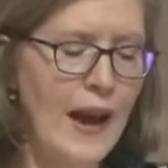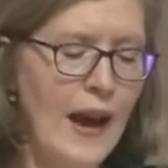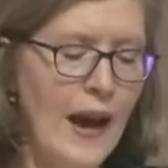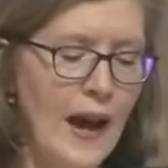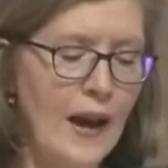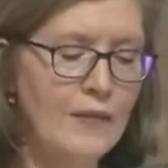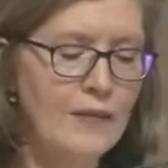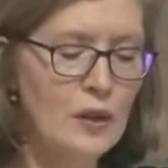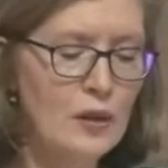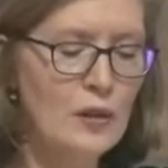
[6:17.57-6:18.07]

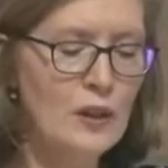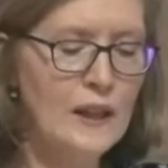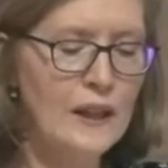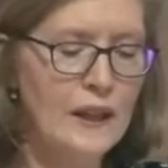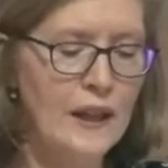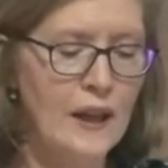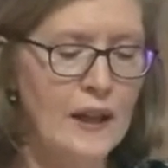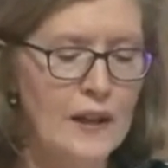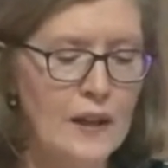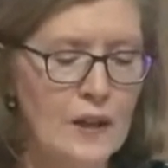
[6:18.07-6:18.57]
After he
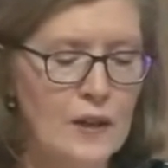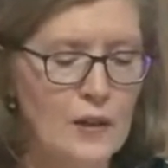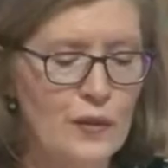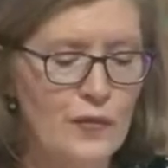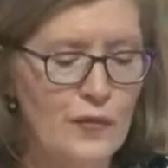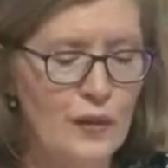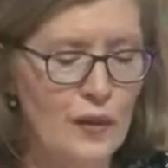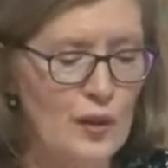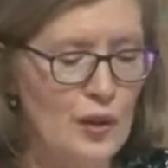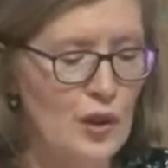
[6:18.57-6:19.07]
got his
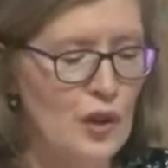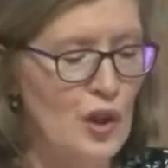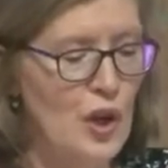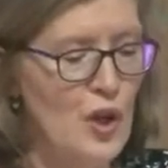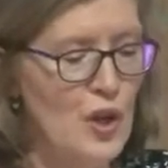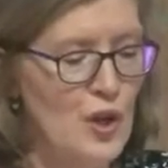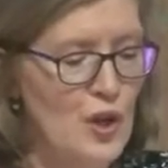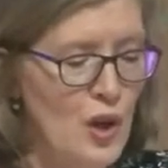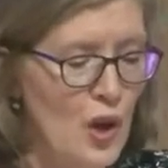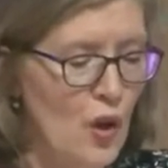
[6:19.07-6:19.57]
first
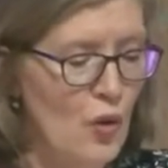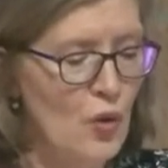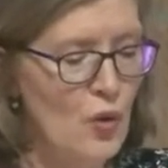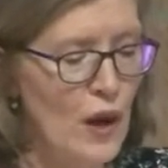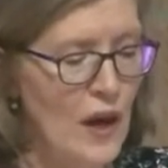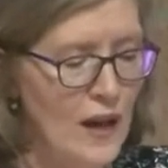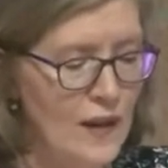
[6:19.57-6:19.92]
no